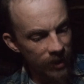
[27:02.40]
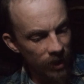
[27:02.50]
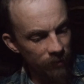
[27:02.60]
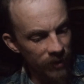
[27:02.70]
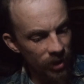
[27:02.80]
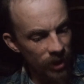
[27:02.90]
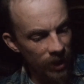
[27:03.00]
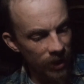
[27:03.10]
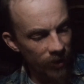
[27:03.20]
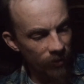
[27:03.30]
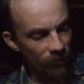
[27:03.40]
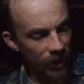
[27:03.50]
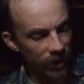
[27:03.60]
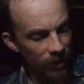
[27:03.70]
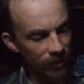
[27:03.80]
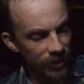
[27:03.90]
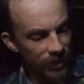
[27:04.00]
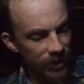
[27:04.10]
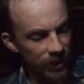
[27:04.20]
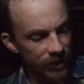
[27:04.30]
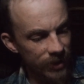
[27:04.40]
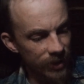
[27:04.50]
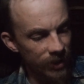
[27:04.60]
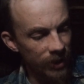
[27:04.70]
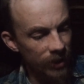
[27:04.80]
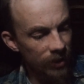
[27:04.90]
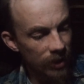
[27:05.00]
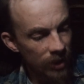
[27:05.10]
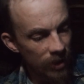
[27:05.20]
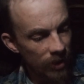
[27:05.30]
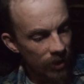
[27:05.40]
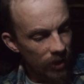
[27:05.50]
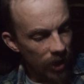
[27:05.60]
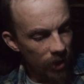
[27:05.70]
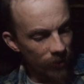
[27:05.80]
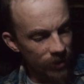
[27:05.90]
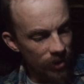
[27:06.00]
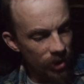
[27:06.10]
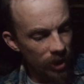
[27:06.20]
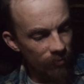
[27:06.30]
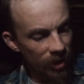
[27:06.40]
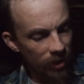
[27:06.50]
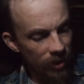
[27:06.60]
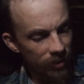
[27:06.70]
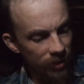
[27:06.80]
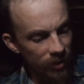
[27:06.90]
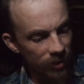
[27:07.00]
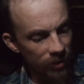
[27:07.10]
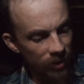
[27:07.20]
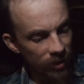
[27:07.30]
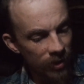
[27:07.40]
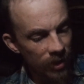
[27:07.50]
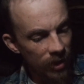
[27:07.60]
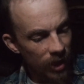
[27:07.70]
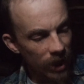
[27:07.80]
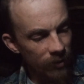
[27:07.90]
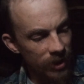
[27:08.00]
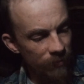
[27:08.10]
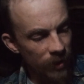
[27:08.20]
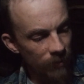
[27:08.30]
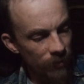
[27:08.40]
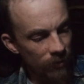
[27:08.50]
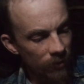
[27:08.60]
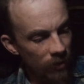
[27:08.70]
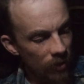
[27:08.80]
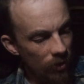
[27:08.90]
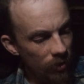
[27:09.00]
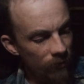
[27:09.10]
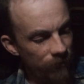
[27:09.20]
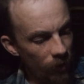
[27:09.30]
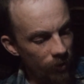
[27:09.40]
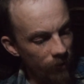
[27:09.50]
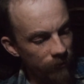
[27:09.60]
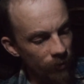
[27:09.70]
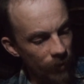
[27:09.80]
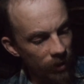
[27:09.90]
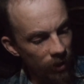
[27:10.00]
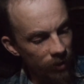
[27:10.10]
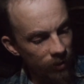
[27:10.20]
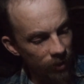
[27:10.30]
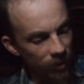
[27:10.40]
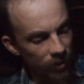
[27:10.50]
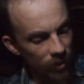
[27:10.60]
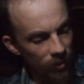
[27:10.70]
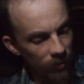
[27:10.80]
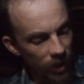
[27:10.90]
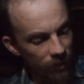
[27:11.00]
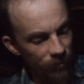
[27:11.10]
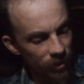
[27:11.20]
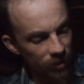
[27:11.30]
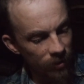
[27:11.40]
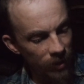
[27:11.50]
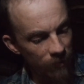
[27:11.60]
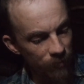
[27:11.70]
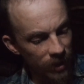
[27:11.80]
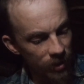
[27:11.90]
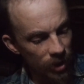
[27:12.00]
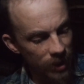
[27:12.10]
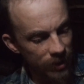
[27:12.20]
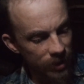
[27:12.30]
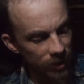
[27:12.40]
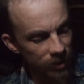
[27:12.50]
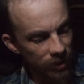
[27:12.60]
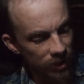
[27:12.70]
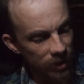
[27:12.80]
LBJ out of the White House in 68. And it wasn't Gene McCarthy either. It was the people who voted for McCarthy in the New Hampshire that beat Johnson.